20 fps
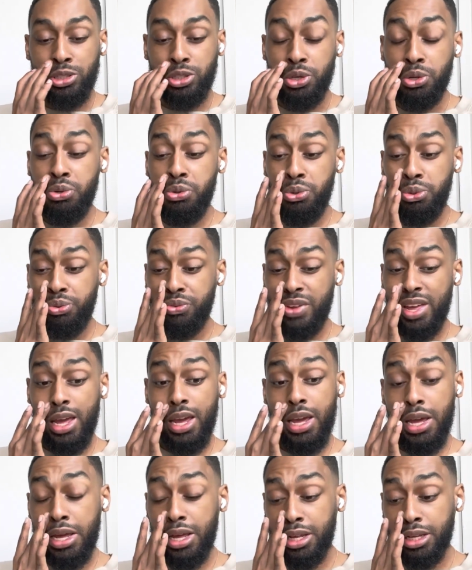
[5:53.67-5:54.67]
too
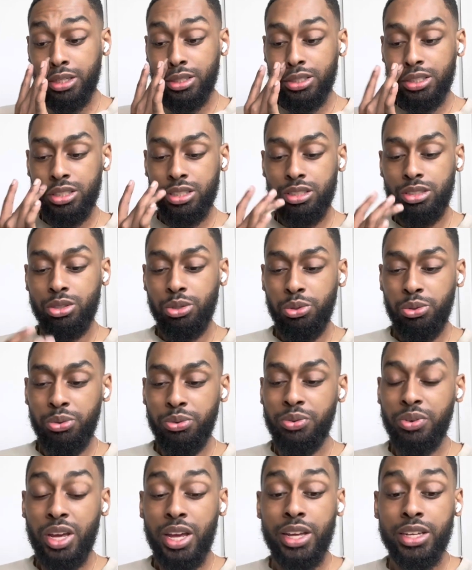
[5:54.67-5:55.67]
fast. Too
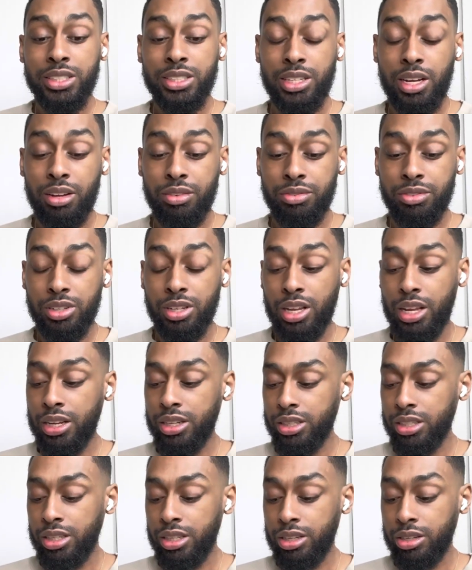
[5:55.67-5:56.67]
fast, I feel like,
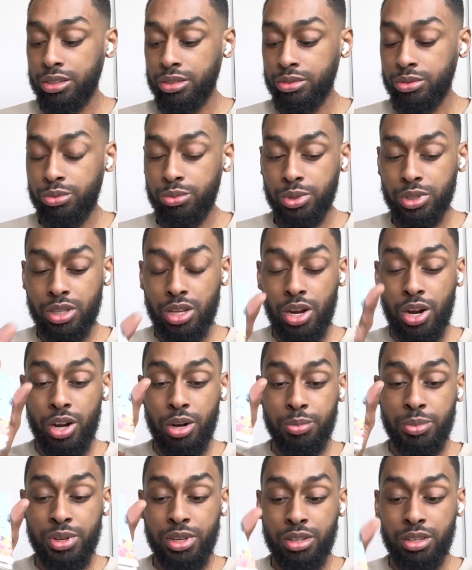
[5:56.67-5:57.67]
Leo. With the
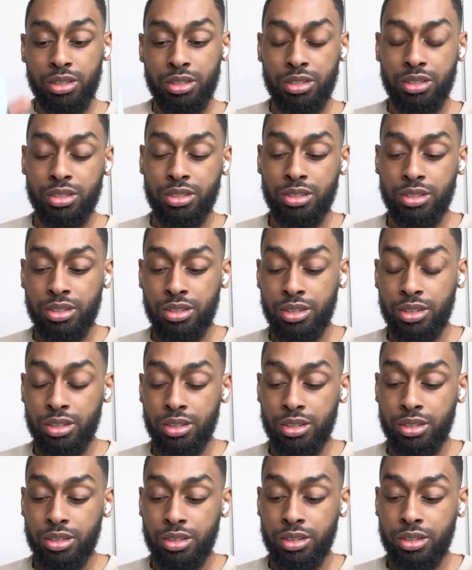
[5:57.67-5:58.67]
Hermit,
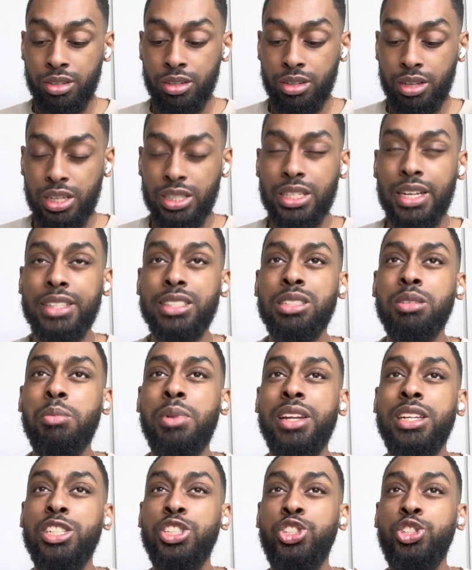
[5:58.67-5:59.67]
it's like
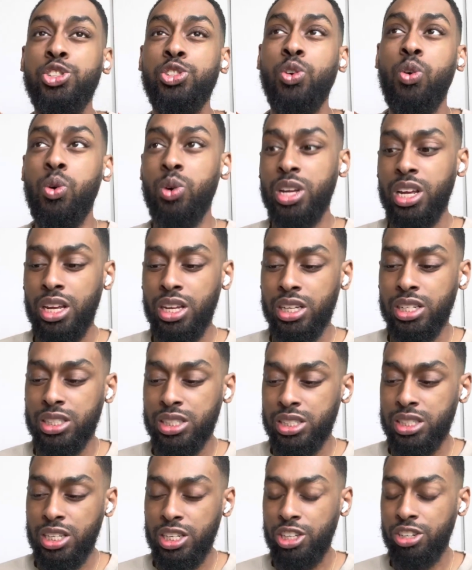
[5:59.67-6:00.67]
somebody's sulking in
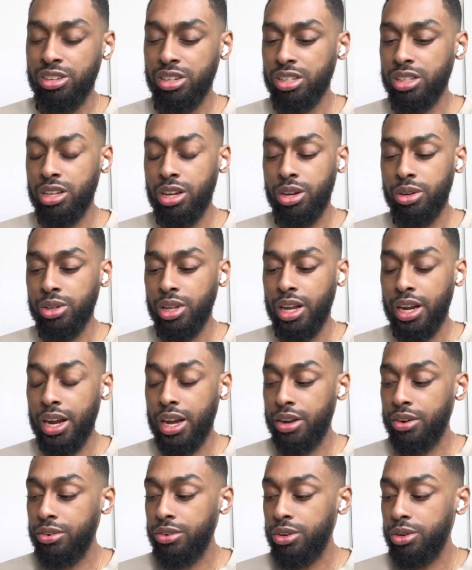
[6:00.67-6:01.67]
secret, though. Like, I
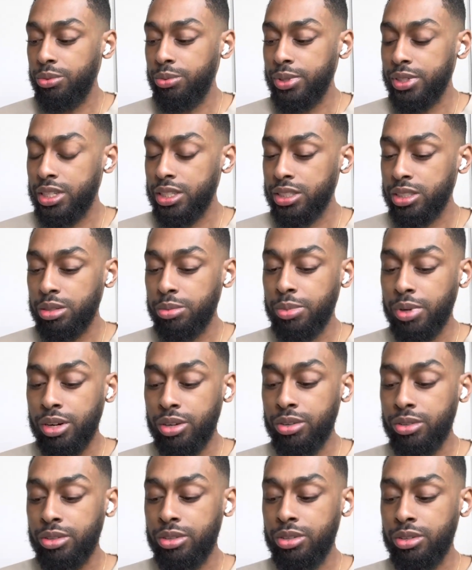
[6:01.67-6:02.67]
don't know what that's about.